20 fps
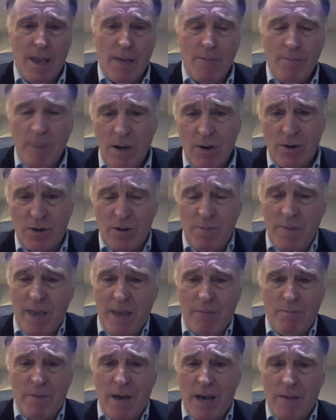Miracle
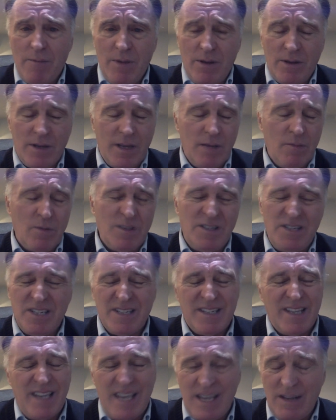Man Bob Milken was
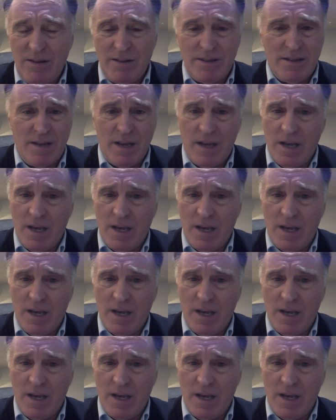just killing.